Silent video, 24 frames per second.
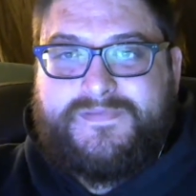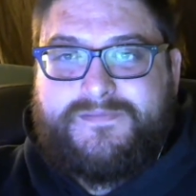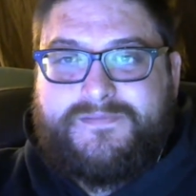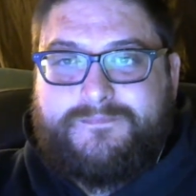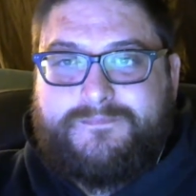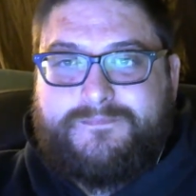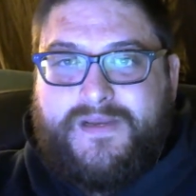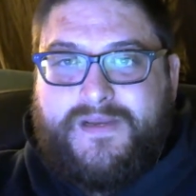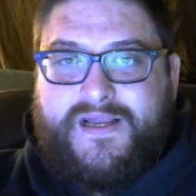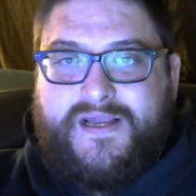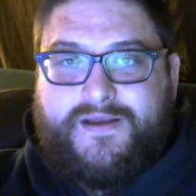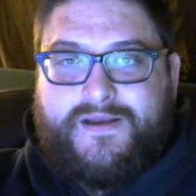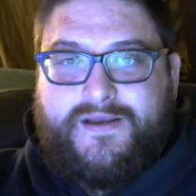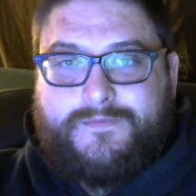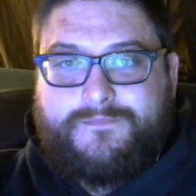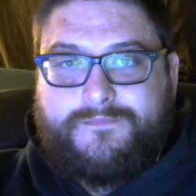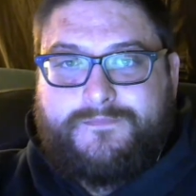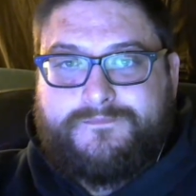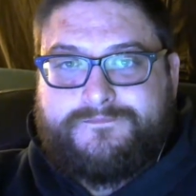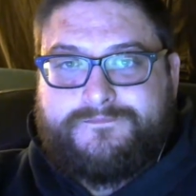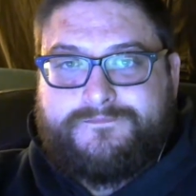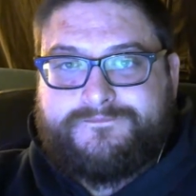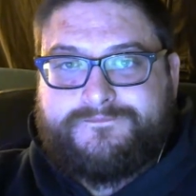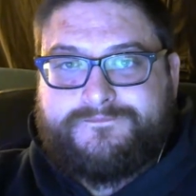
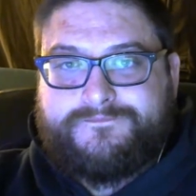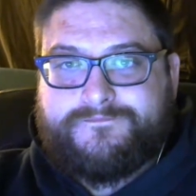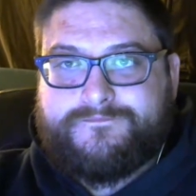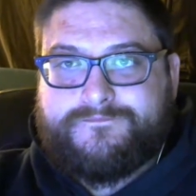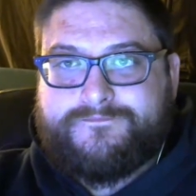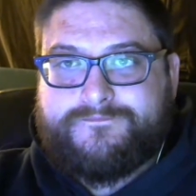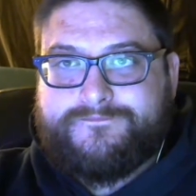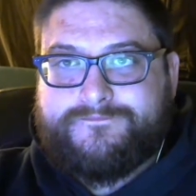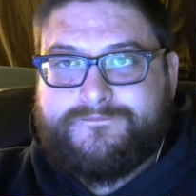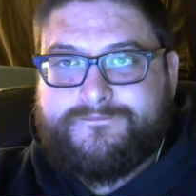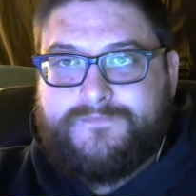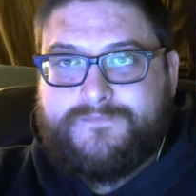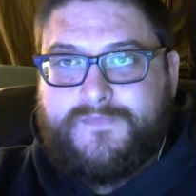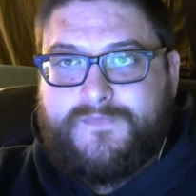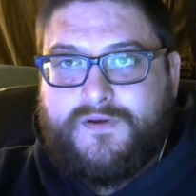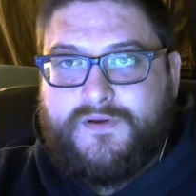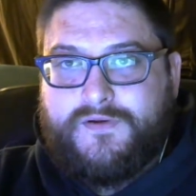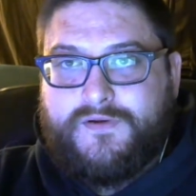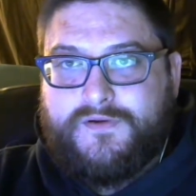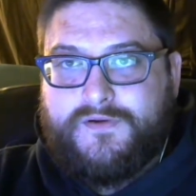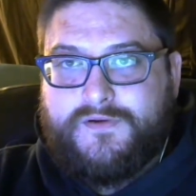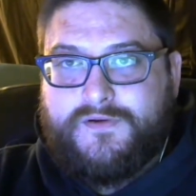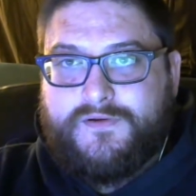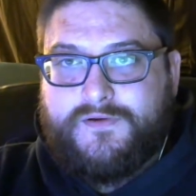Man.
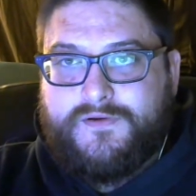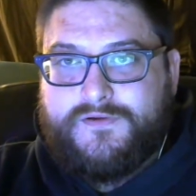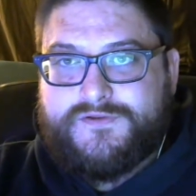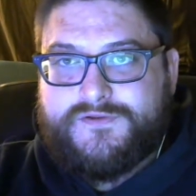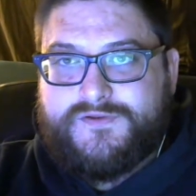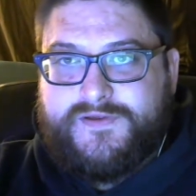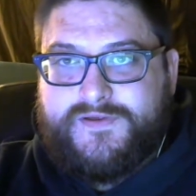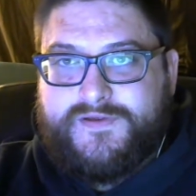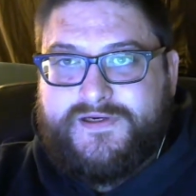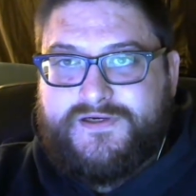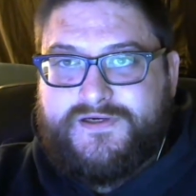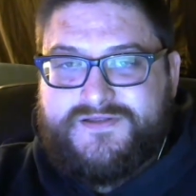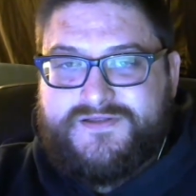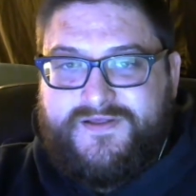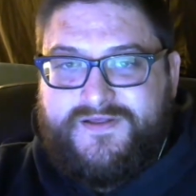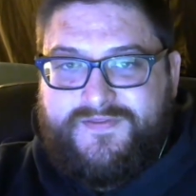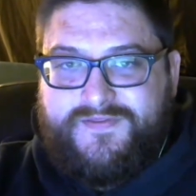So here's the